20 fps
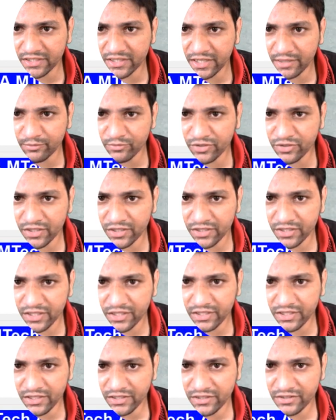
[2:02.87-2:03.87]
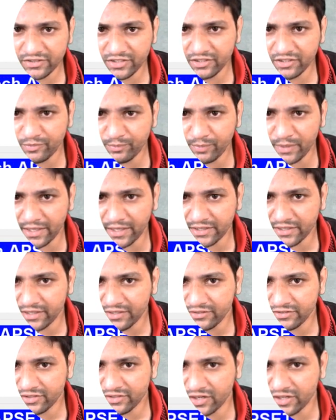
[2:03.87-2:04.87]
comes under this
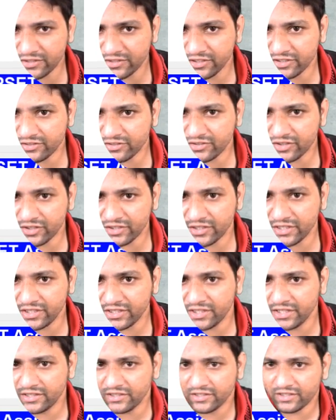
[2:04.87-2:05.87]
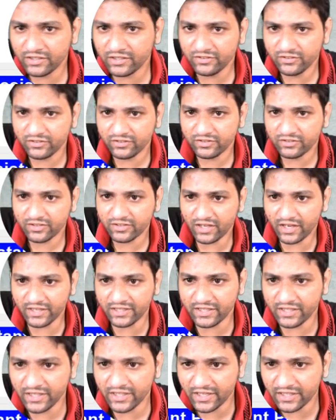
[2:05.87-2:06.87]
package, Rajesh.inheritance. I
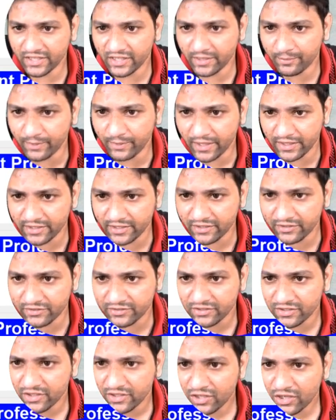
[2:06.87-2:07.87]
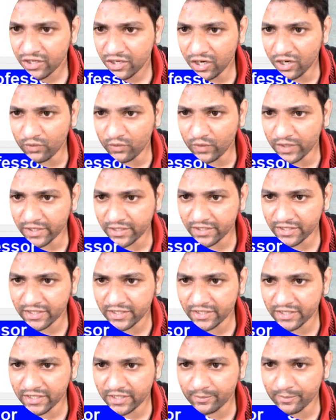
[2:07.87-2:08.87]
created a package. How I
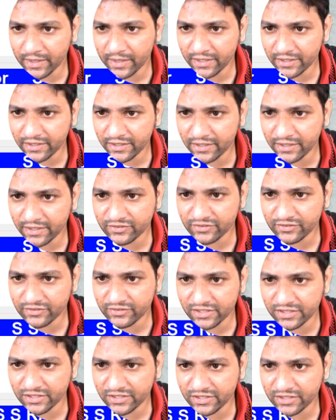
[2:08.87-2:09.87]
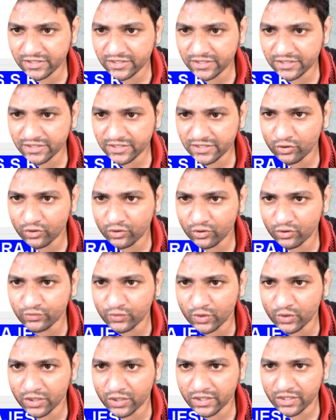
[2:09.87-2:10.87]
created a package? Right click on source
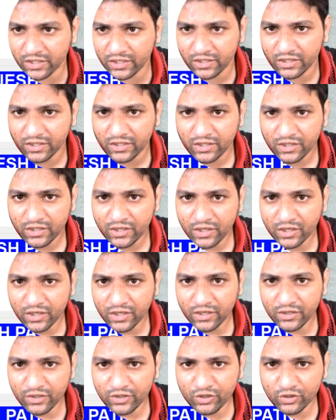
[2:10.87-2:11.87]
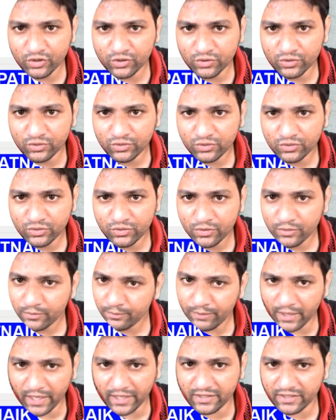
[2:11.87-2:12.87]
folder, new
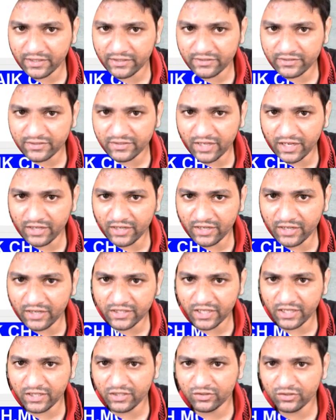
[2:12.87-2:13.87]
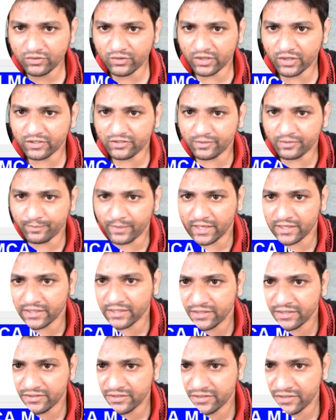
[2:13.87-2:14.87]
package. I will tell you what is a
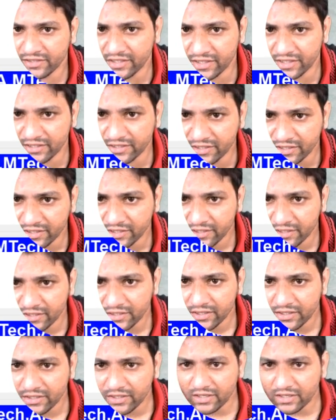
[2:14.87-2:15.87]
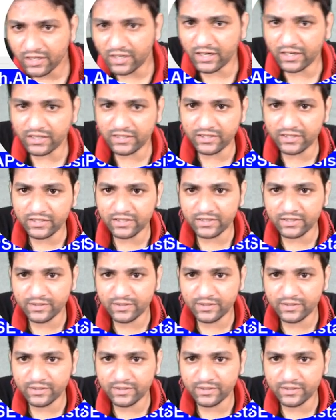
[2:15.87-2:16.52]
package later. And